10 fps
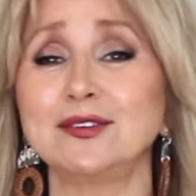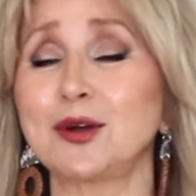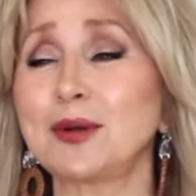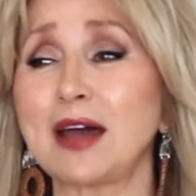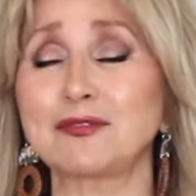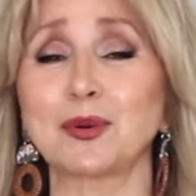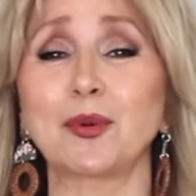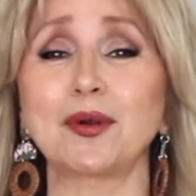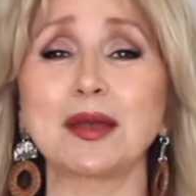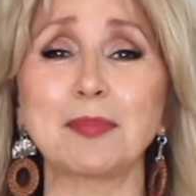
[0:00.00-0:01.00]
You don't have to
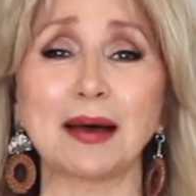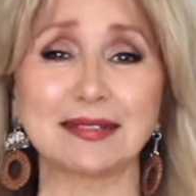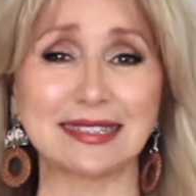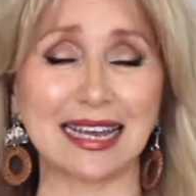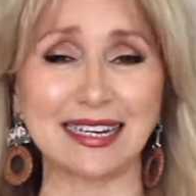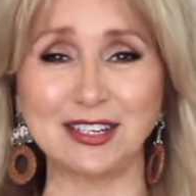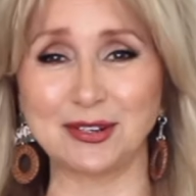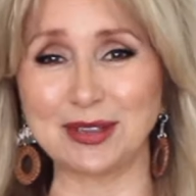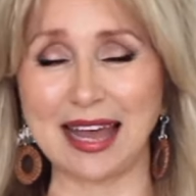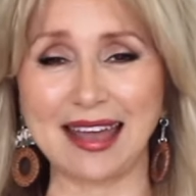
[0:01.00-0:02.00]
worry about tanning
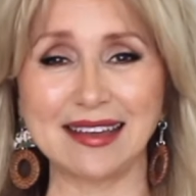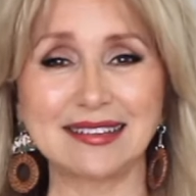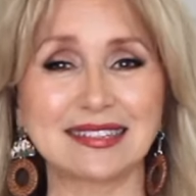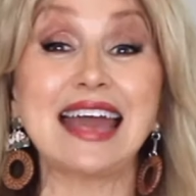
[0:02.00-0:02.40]
your legs.